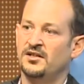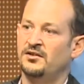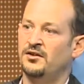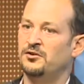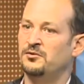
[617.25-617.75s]

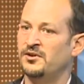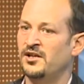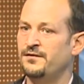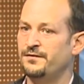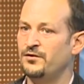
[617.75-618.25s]
So
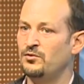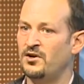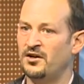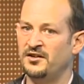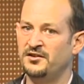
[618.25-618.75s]
if you
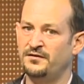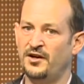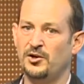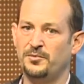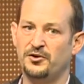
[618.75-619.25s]
are a
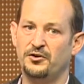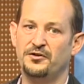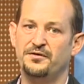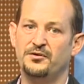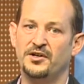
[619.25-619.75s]
developer, or
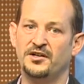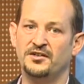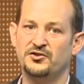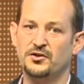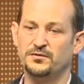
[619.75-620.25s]
if you are a
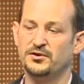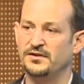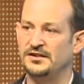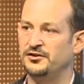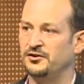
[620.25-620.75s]
software
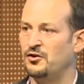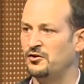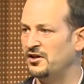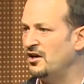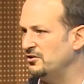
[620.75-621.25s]
vendor or
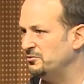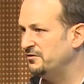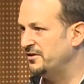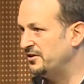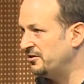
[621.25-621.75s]
a hardware
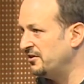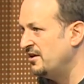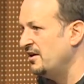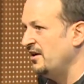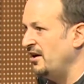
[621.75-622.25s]
vendor,
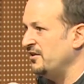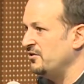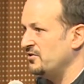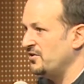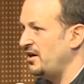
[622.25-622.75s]
and
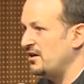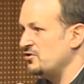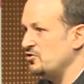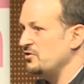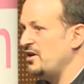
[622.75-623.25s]
you're saying,
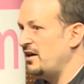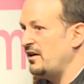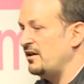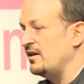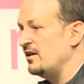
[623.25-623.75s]
should
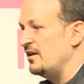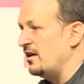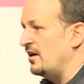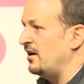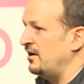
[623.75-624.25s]
I
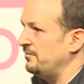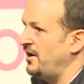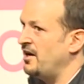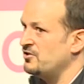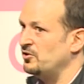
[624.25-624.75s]

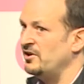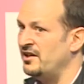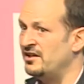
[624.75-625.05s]
actually